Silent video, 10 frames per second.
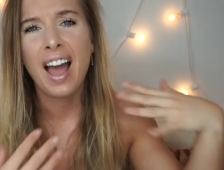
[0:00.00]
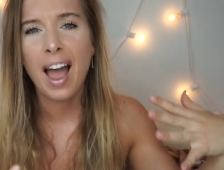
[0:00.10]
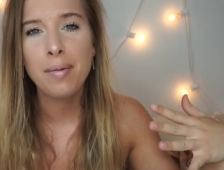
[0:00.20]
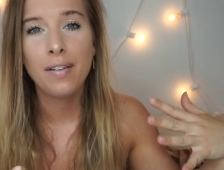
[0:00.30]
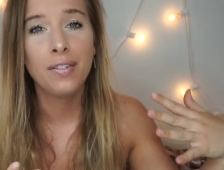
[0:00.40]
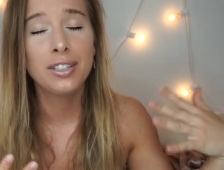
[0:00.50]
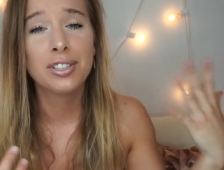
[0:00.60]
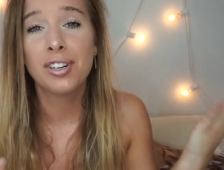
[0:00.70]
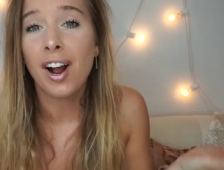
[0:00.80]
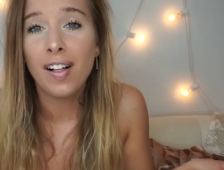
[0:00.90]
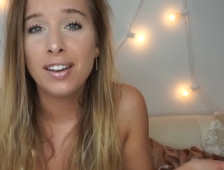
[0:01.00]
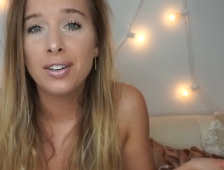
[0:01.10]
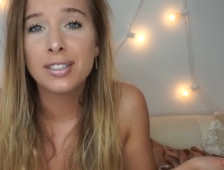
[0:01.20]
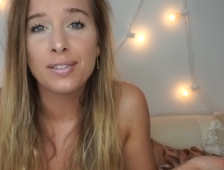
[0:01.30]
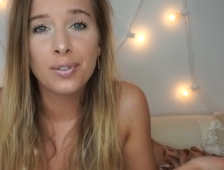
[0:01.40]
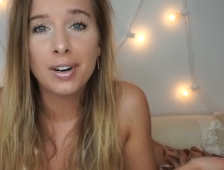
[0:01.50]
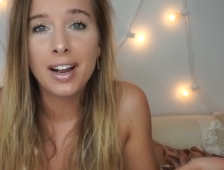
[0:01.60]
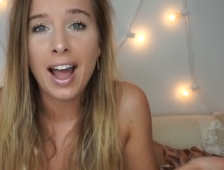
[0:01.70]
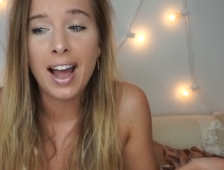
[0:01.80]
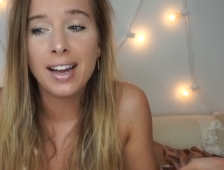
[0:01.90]
I'm not fully sure. All I know is
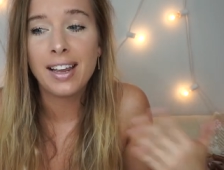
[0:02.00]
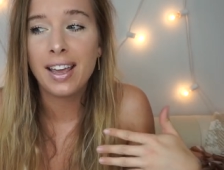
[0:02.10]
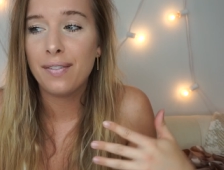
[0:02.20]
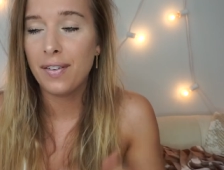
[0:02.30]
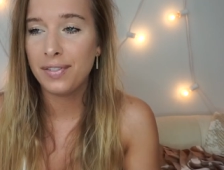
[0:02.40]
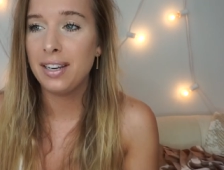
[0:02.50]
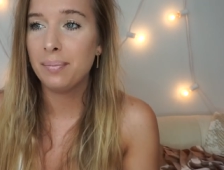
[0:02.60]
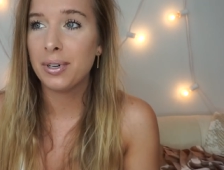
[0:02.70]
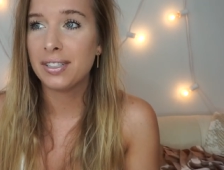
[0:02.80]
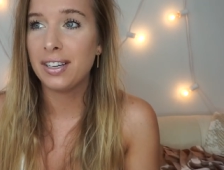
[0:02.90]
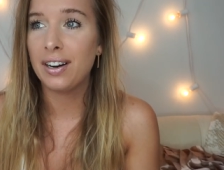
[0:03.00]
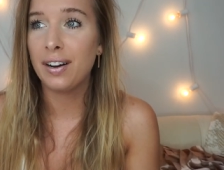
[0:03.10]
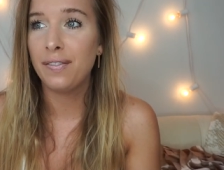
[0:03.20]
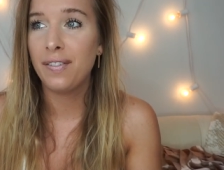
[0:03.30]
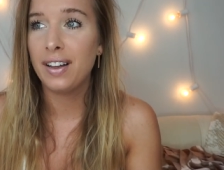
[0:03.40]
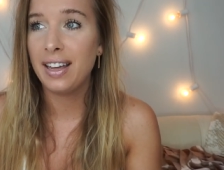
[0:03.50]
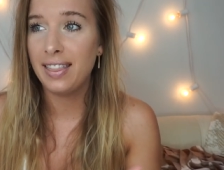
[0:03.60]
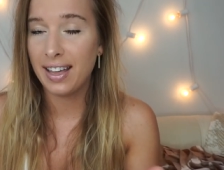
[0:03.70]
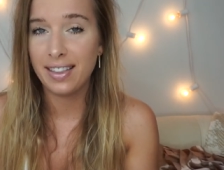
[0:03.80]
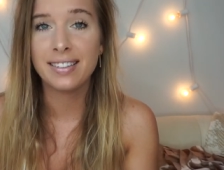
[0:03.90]
Sephora had a 15% off
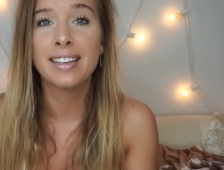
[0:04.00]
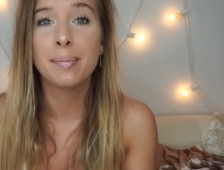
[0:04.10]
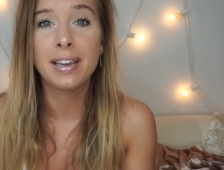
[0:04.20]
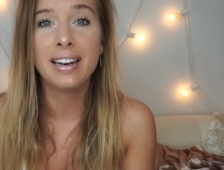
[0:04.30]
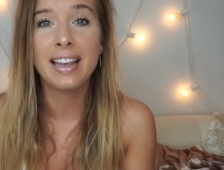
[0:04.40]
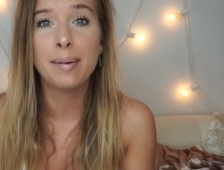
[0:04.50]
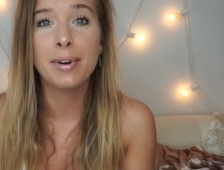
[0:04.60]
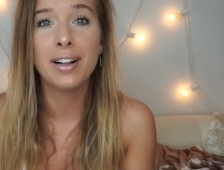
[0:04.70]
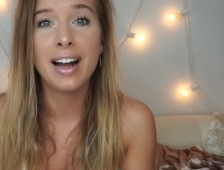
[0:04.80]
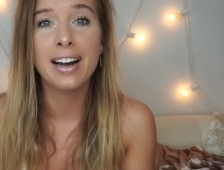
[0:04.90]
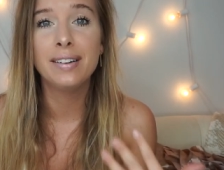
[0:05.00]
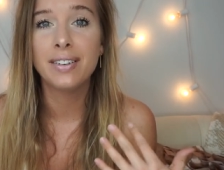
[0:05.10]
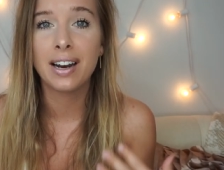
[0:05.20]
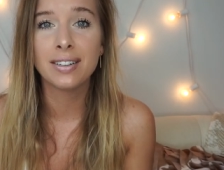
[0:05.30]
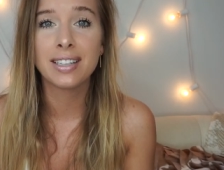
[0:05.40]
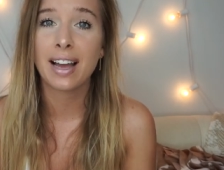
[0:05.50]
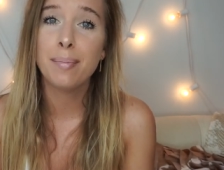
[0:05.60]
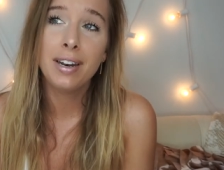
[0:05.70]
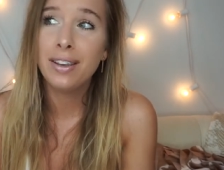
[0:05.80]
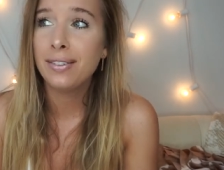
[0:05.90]
that they sent me an email of and I was like, I'm
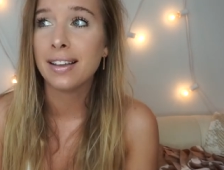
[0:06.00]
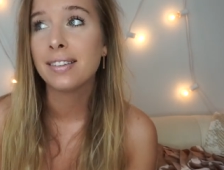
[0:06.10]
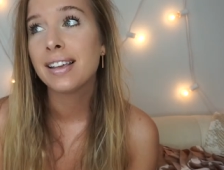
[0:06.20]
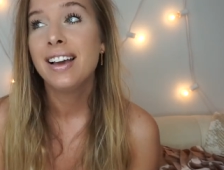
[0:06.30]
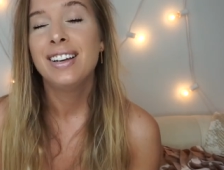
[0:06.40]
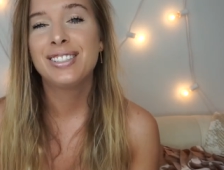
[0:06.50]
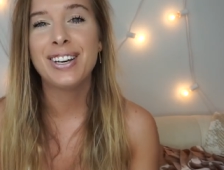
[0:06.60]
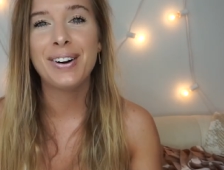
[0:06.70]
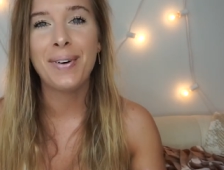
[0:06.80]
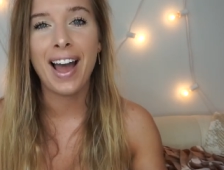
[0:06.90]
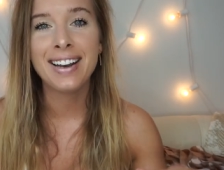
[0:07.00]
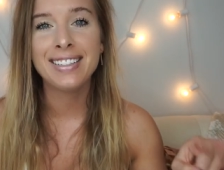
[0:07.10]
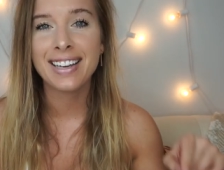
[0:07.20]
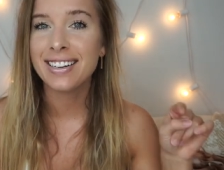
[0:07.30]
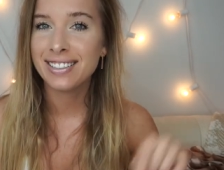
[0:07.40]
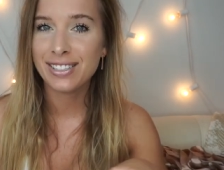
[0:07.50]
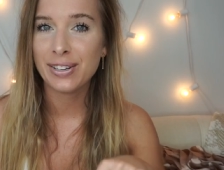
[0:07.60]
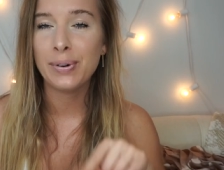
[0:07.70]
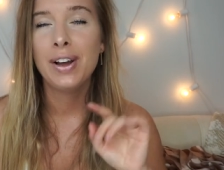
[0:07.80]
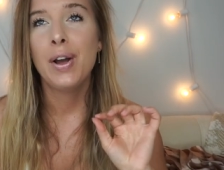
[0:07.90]
going to use this. So what I decided to
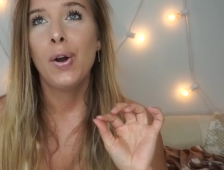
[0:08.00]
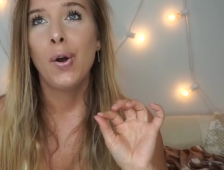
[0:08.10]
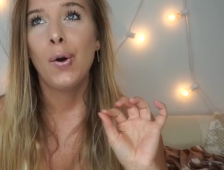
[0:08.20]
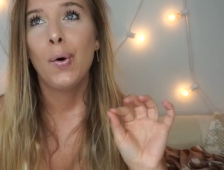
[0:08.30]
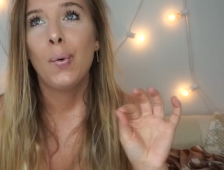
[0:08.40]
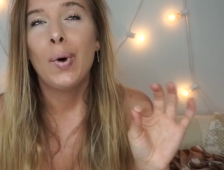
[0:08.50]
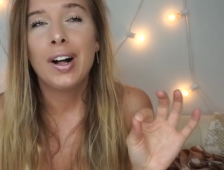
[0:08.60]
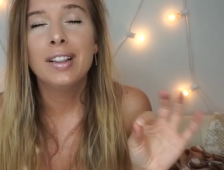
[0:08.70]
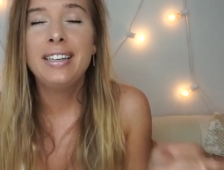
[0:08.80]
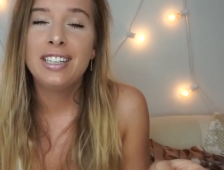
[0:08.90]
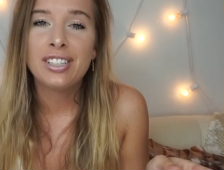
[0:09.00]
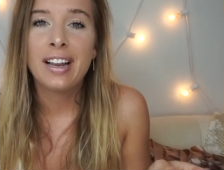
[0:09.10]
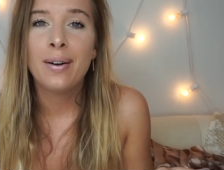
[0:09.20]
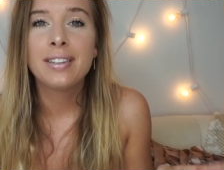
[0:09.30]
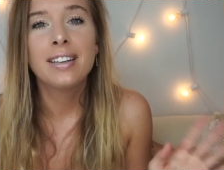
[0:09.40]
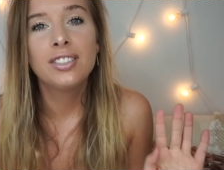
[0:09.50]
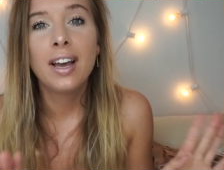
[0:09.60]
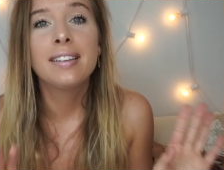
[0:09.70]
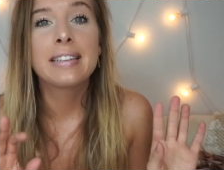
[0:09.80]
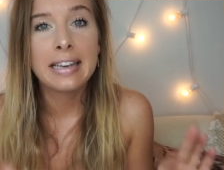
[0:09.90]
do, well, initially I was like,
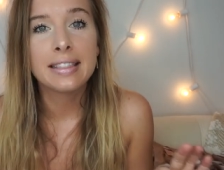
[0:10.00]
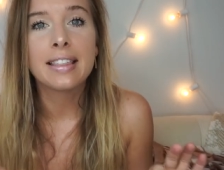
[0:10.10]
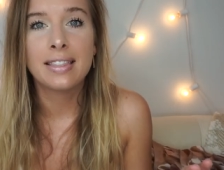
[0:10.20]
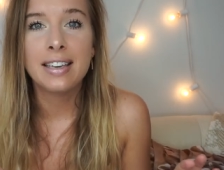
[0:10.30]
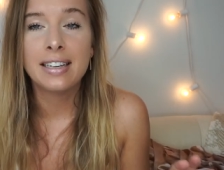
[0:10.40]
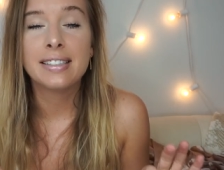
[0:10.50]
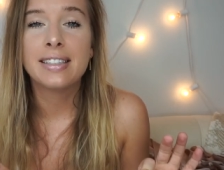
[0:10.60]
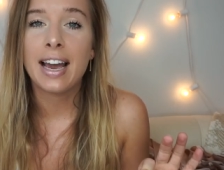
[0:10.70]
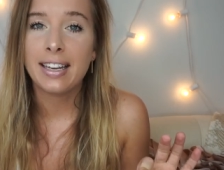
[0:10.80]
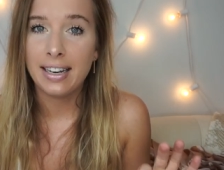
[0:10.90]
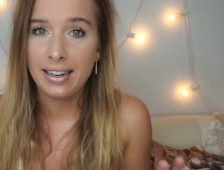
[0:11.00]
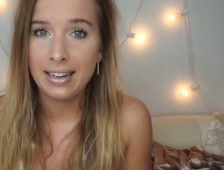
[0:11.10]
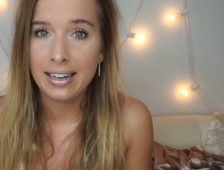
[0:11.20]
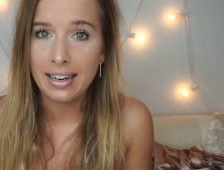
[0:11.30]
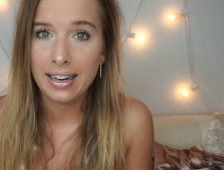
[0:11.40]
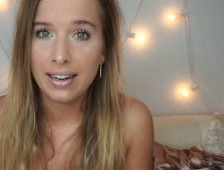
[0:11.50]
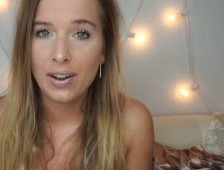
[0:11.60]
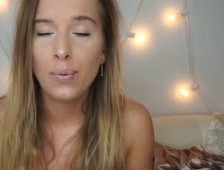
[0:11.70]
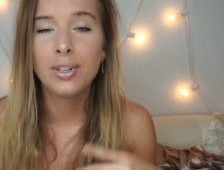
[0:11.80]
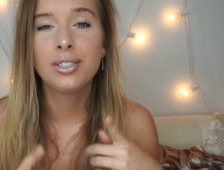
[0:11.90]
just get the things that you need,
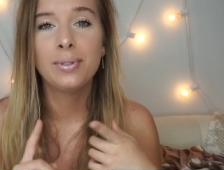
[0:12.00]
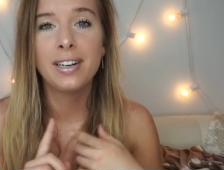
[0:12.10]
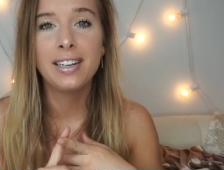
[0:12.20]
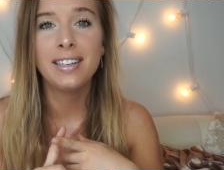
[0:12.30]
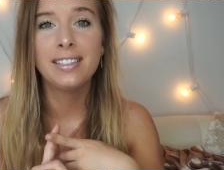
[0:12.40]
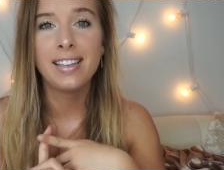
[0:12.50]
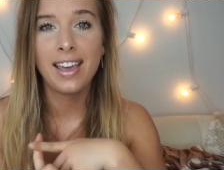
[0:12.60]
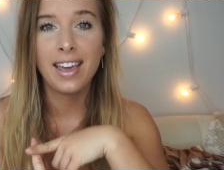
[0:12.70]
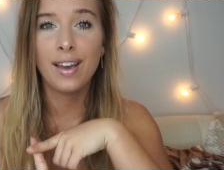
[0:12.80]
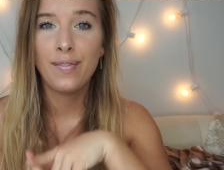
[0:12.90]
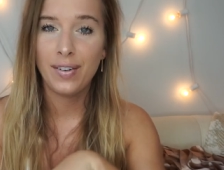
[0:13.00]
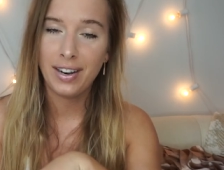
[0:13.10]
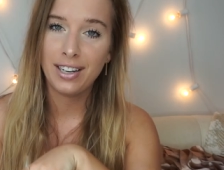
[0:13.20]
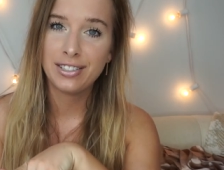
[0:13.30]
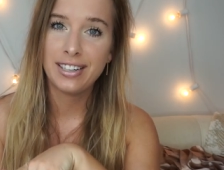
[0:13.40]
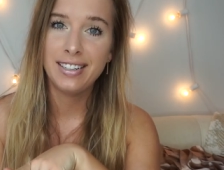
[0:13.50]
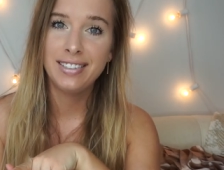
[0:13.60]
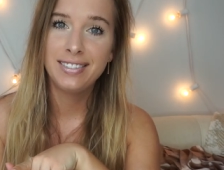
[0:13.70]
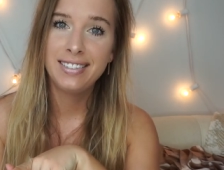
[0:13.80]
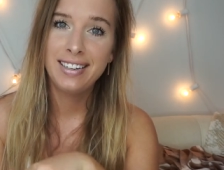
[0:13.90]
which was a
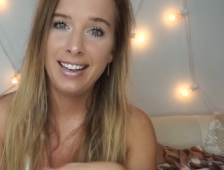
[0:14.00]
foundation.